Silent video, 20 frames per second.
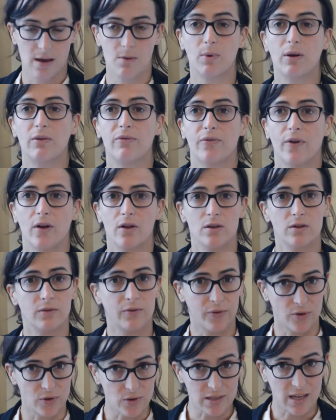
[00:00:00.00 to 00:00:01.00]
We found
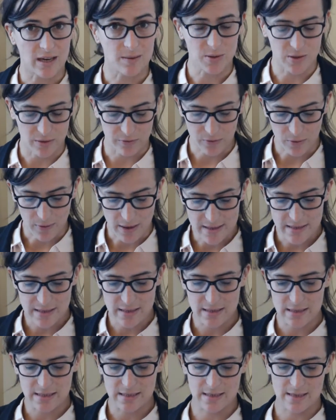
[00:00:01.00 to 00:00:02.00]
4 types of
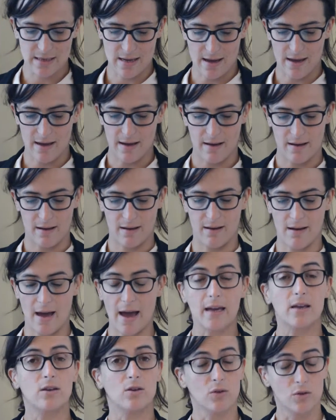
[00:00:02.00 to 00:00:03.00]
crises:
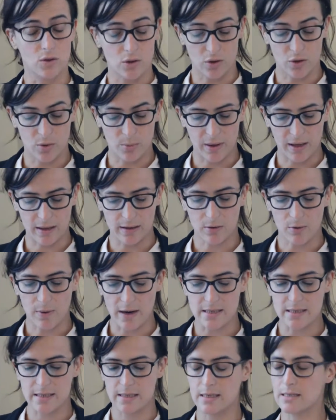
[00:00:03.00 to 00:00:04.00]
acute European
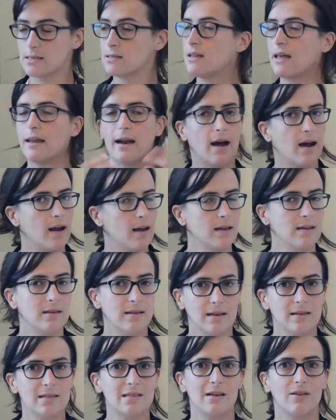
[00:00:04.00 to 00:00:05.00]
crises that are
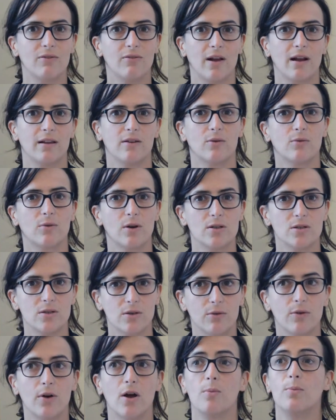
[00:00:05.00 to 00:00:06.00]
intensely felt
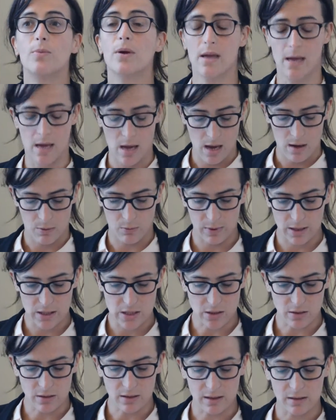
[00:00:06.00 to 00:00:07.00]
across Europe,
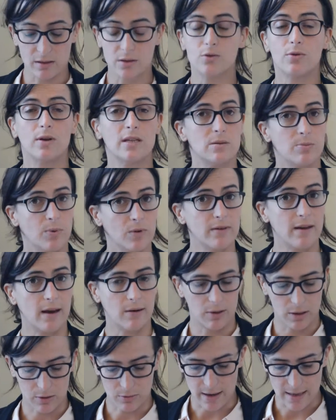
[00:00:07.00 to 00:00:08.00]
regional
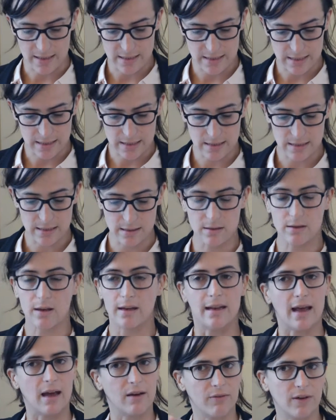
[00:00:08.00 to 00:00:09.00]
transboundary crises
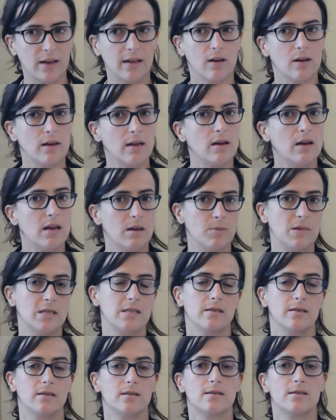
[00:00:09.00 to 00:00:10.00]
that affect only a
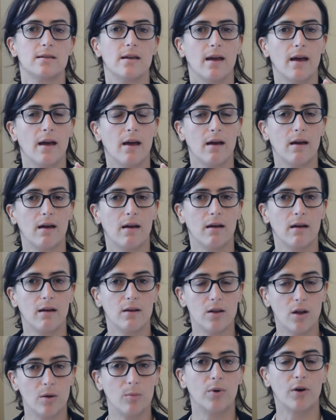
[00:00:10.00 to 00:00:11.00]
limited
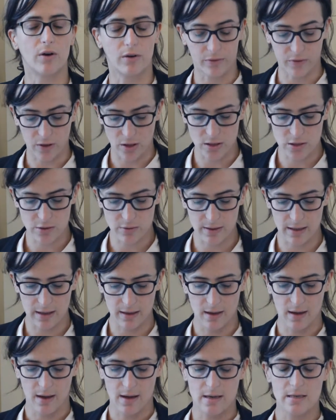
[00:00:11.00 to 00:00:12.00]
number of
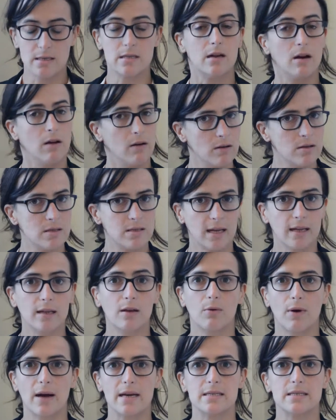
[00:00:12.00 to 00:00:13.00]
countries, slow
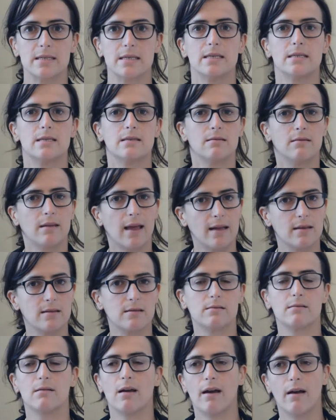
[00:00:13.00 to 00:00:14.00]
onset crises that
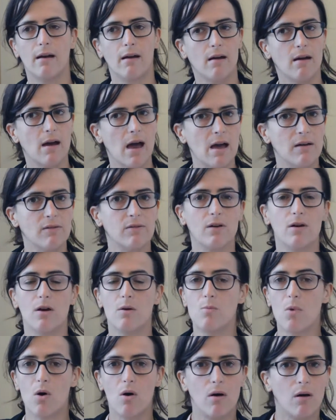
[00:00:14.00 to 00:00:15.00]
have
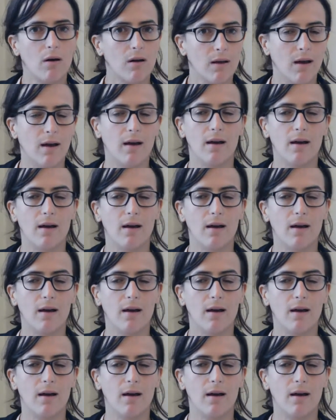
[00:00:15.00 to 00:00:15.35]
a more